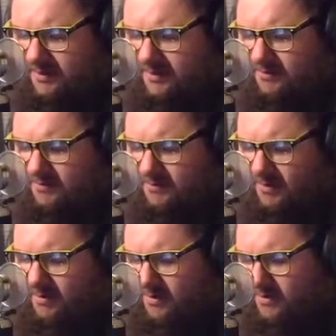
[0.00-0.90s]

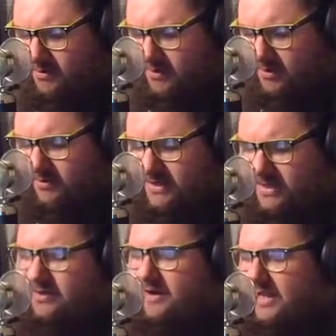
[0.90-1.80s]
on the
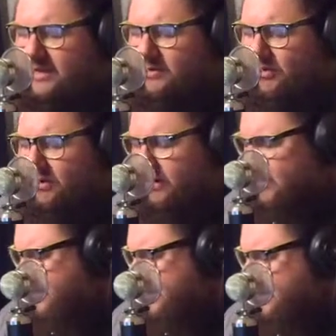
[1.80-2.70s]
internet or
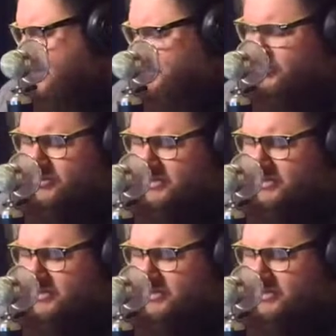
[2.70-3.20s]
through